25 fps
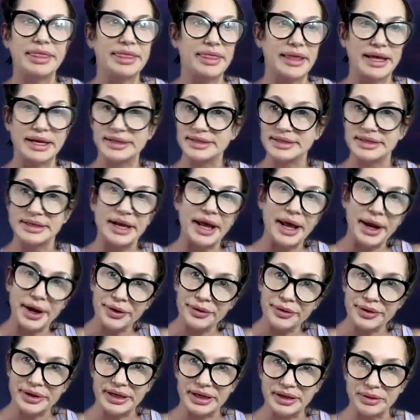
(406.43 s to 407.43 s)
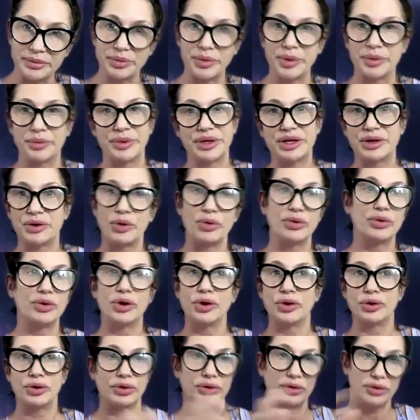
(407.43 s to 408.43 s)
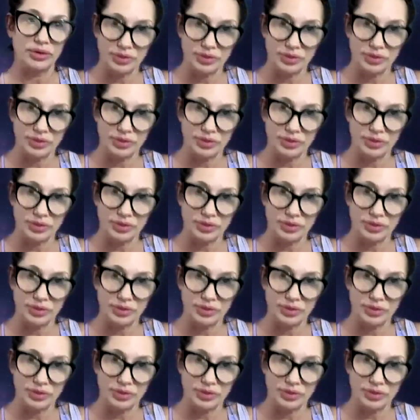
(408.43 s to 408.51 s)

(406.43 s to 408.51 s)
That's inherited when we don't